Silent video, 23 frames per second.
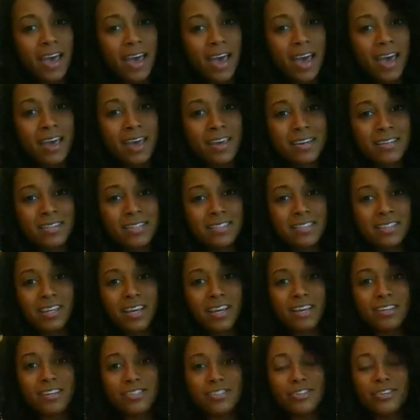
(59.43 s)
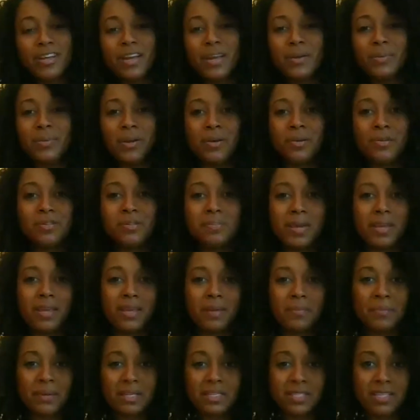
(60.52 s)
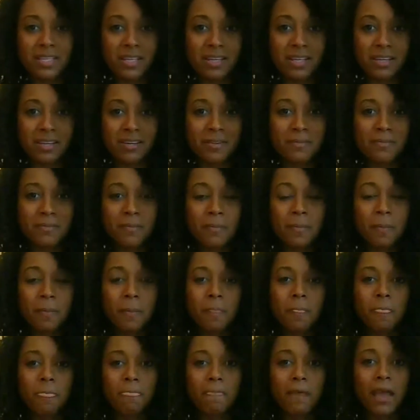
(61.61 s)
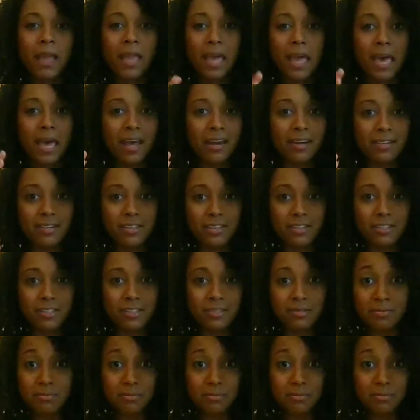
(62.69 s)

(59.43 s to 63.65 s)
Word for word: And yesterday when I was making my tea, I had this